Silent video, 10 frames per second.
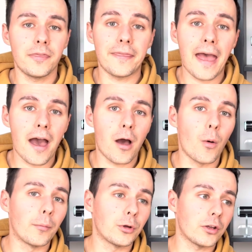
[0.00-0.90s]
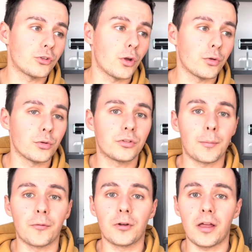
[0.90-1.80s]
Now I'm gonna show you
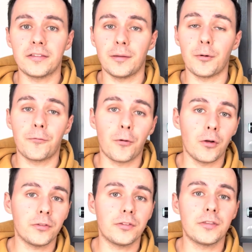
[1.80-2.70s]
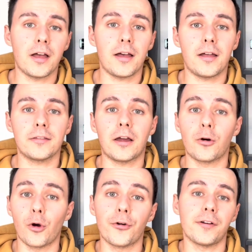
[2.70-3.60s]
some of the lightsaber fonts that
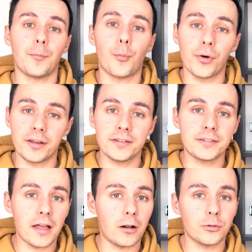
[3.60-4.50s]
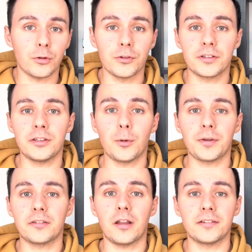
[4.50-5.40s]
are already pre-installed on the
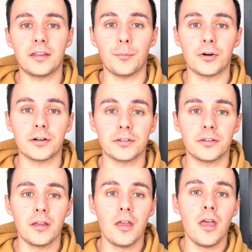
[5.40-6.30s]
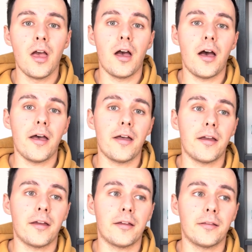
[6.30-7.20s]
Xenopixel lightsabers.
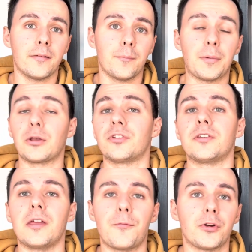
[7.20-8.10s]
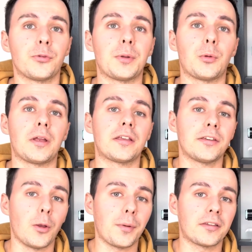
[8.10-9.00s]
And because the difference between
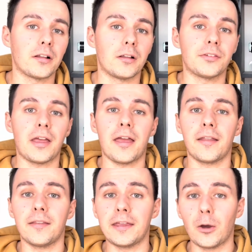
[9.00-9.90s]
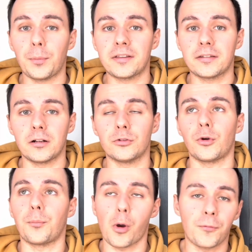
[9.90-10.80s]
Xenopixels and
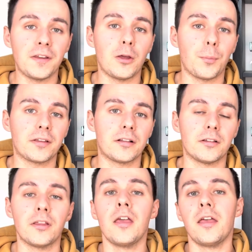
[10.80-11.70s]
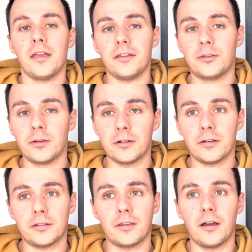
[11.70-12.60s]
Neopixels or Profi Neopixels is
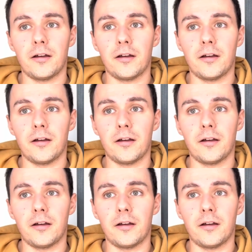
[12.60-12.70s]
the